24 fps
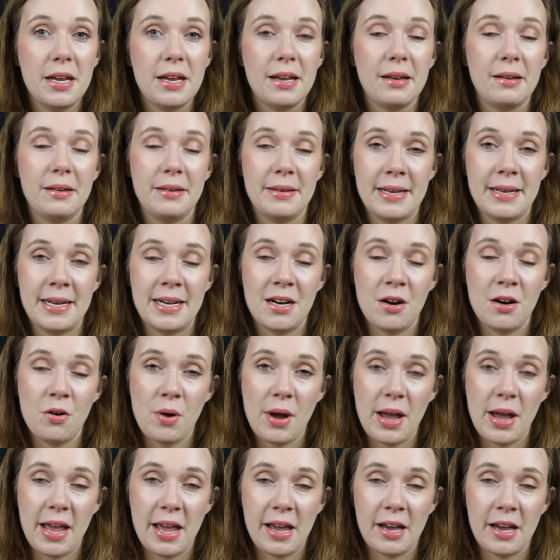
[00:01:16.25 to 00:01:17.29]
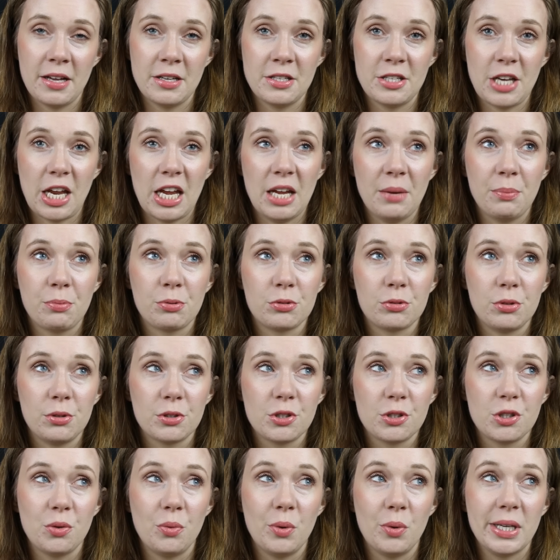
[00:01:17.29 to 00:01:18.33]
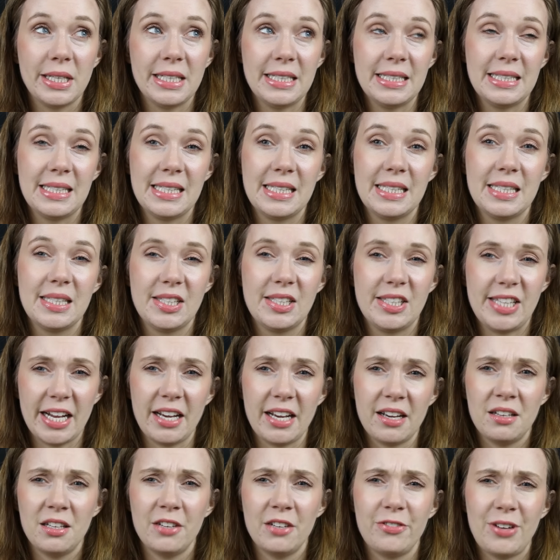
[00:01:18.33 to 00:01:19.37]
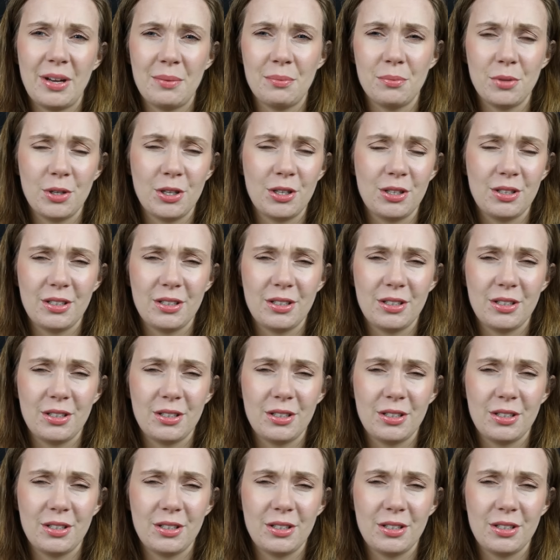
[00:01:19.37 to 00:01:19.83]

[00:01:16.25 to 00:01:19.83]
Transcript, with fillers: now and April 22nd, if I'm